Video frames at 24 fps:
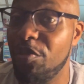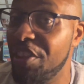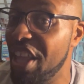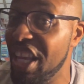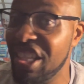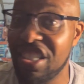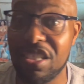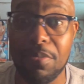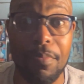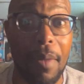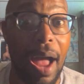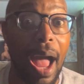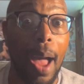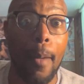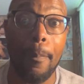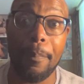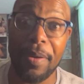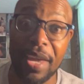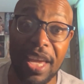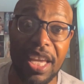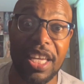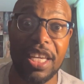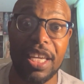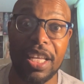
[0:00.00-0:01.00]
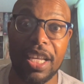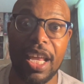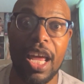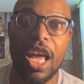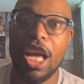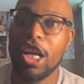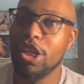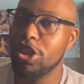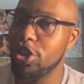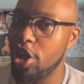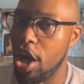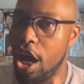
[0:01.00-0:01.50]
That's my opinion.
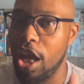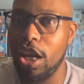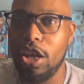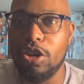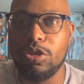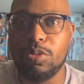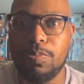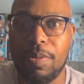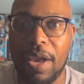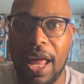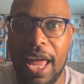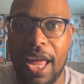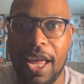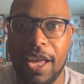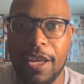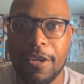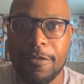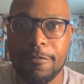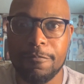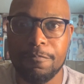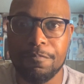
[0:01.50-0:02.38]
Charlo's black,